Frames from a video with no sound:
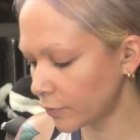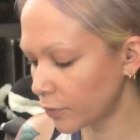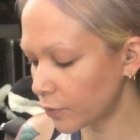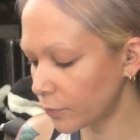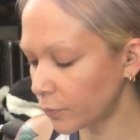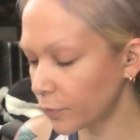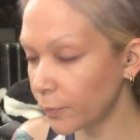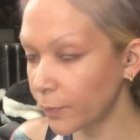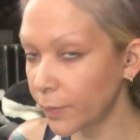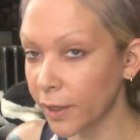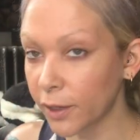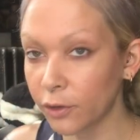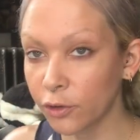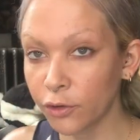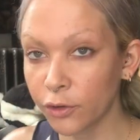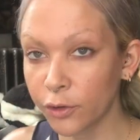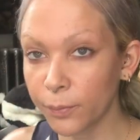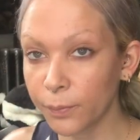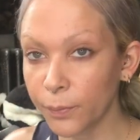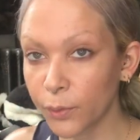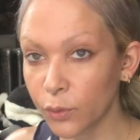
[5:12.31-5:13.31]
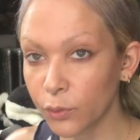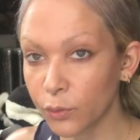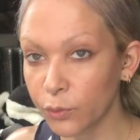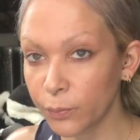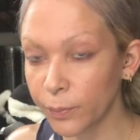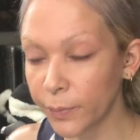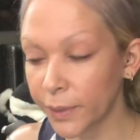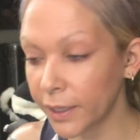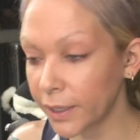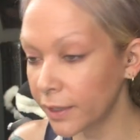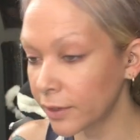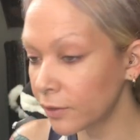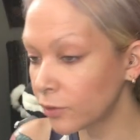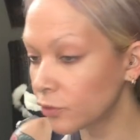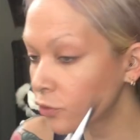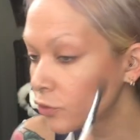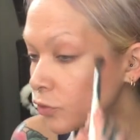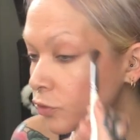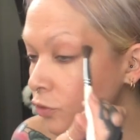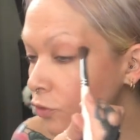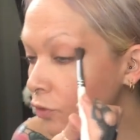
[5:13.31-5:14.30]
sculpting powder in Bone
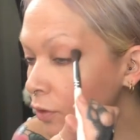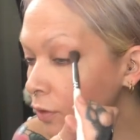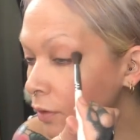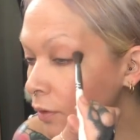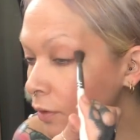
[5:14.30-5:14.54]
Beige.